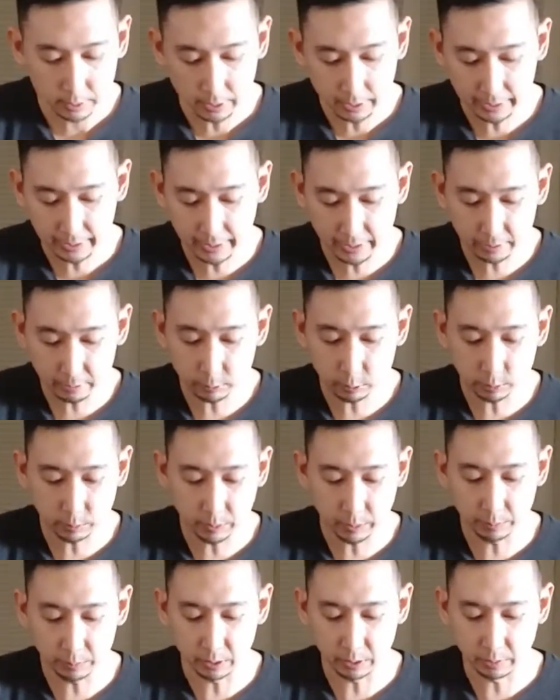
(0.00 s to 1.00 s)
I can't even
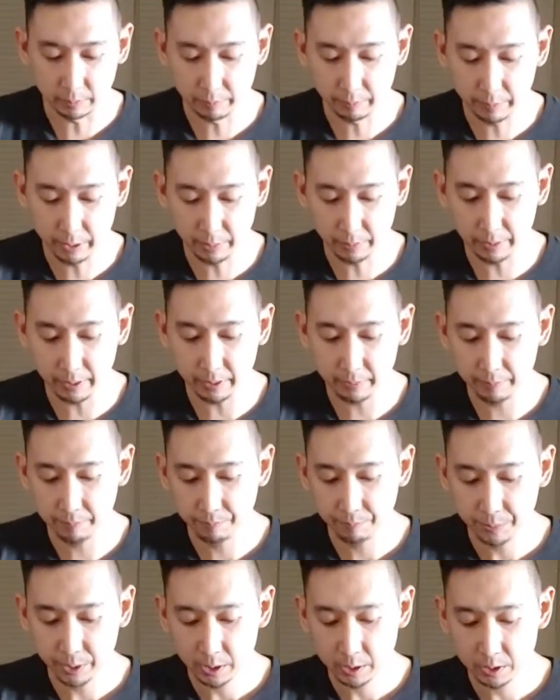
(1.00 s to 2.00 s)
remember. Maybe
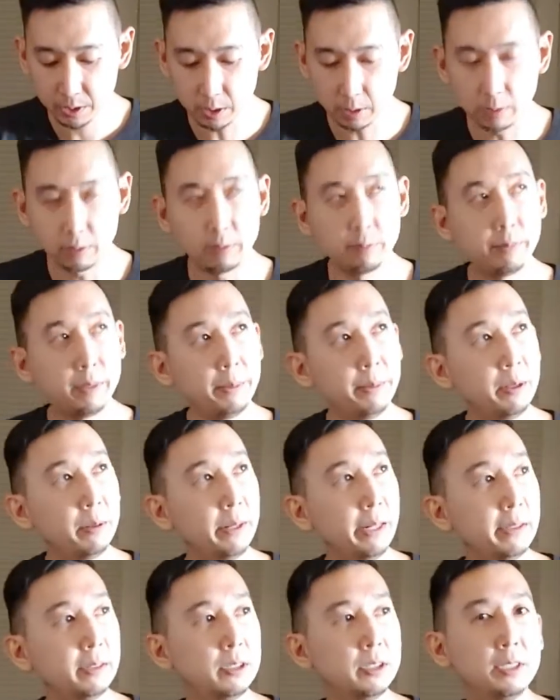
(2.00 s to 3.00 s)

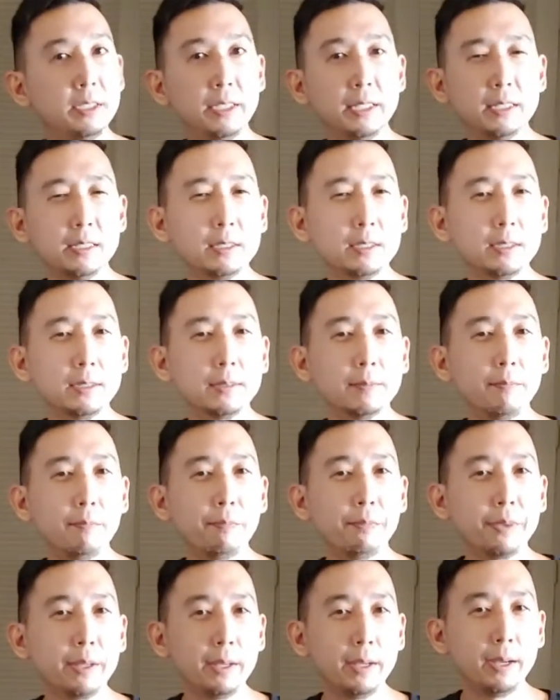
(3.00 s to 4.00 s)
around 6,
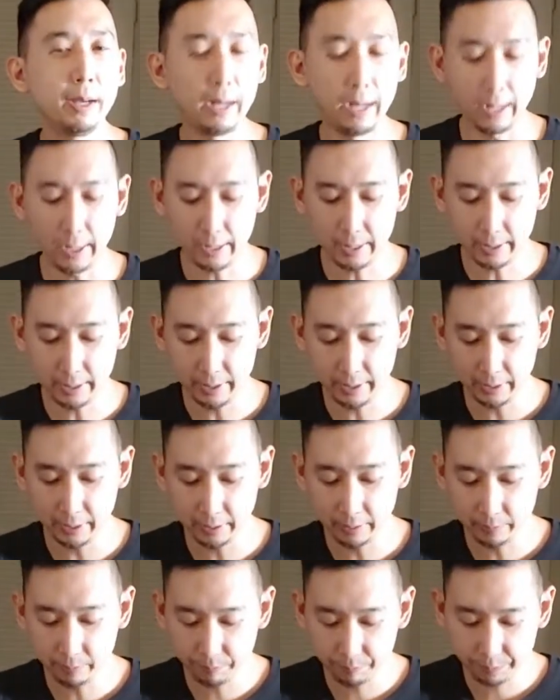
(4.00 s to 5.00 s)

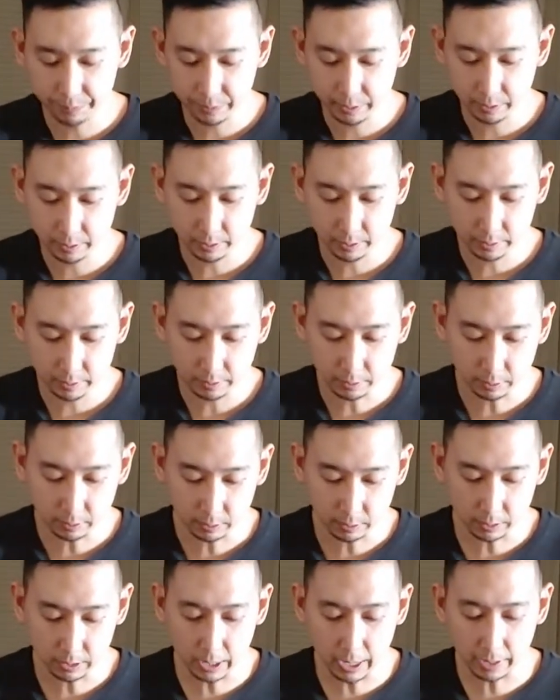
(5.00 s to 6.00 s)
I
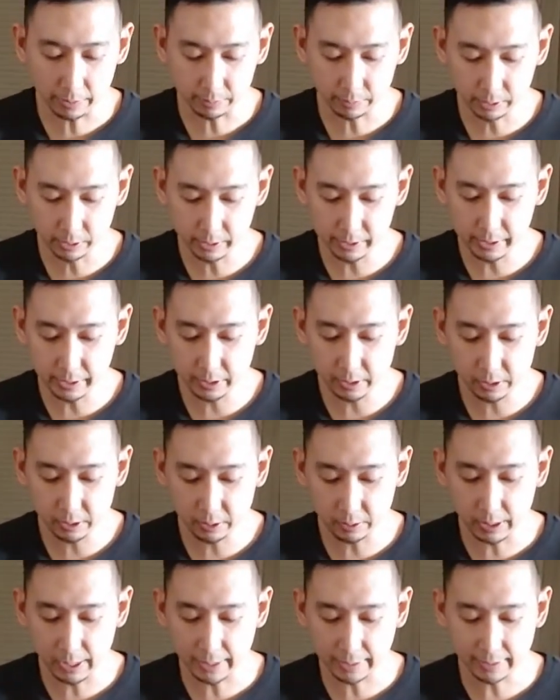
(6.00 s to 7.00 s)
got really
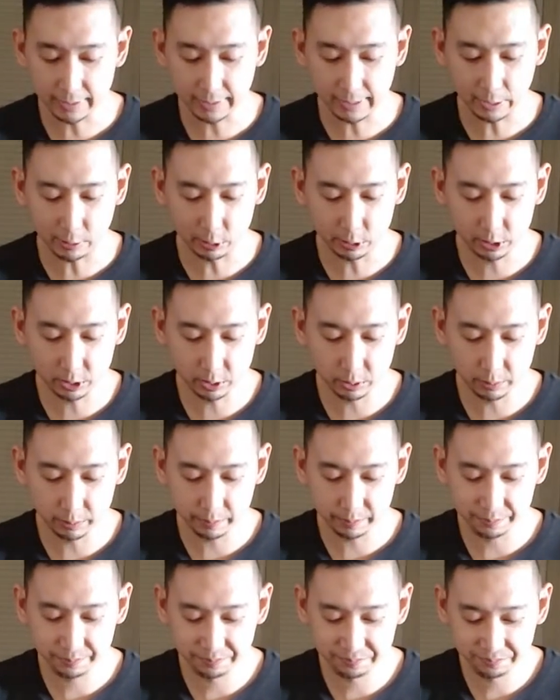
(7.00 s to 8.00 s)
into hot and sour soup,
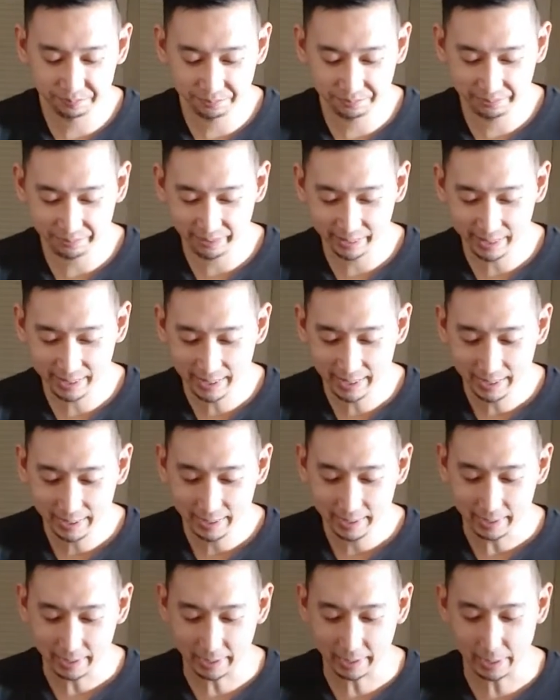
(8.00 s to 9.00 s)

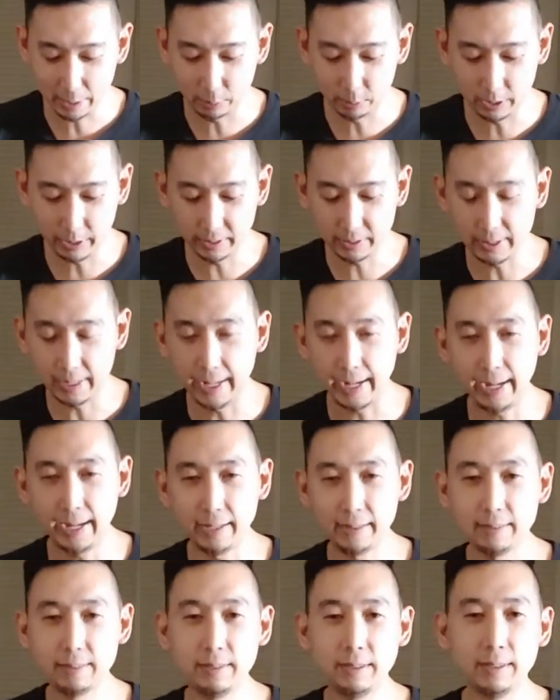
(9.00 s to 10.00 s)
and I would like to
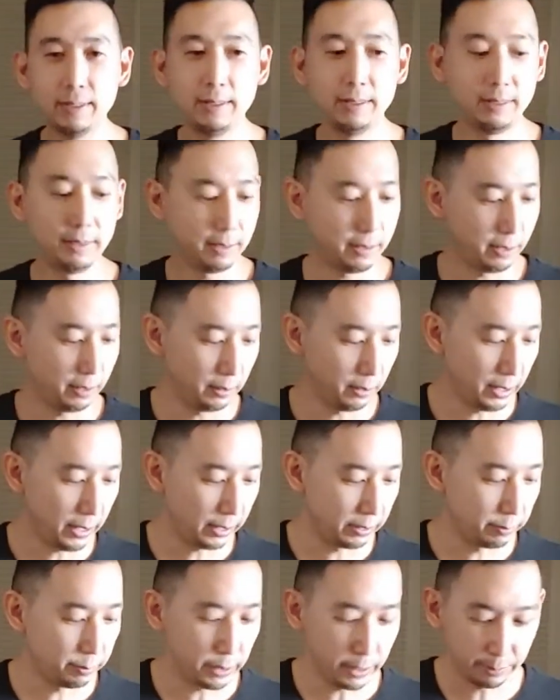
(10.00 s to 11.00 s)
add a
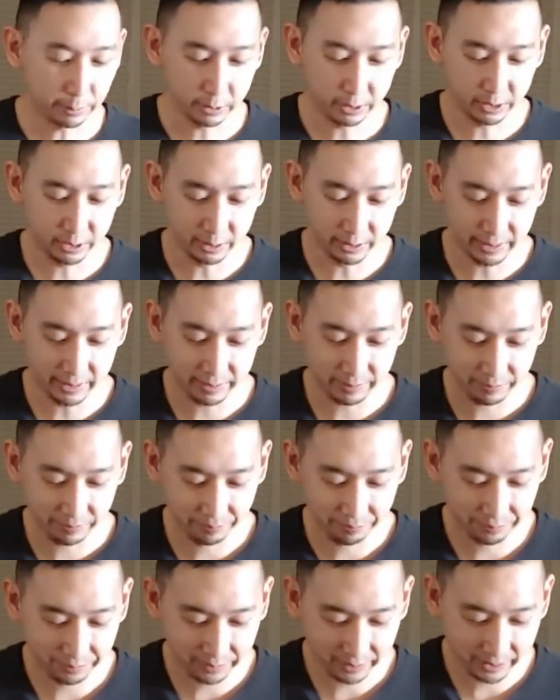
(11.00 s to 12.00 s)
lot of pepper to it,
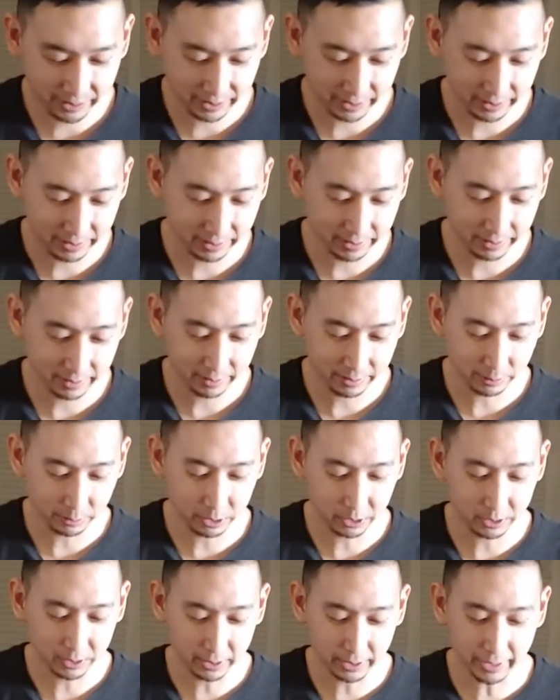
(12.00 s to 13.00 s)

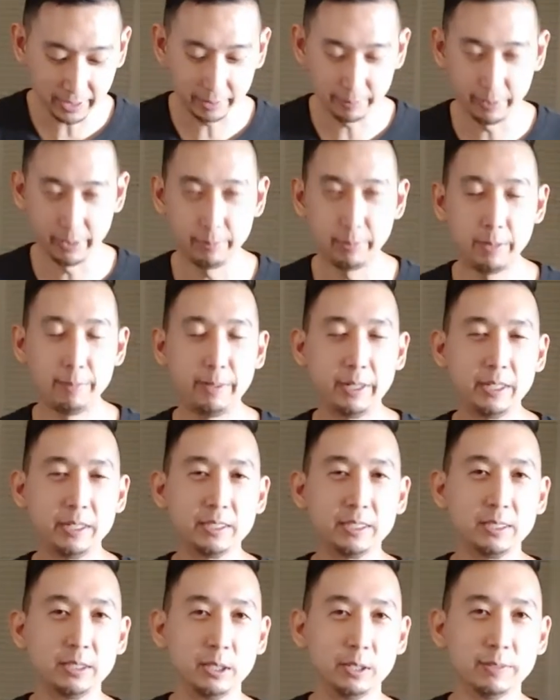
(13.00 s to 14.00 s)
which kind of made my
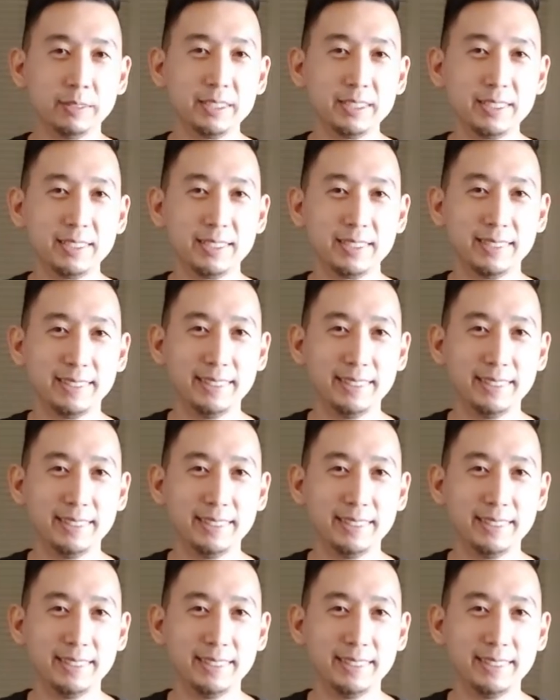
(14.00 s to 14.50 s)
parents nervous.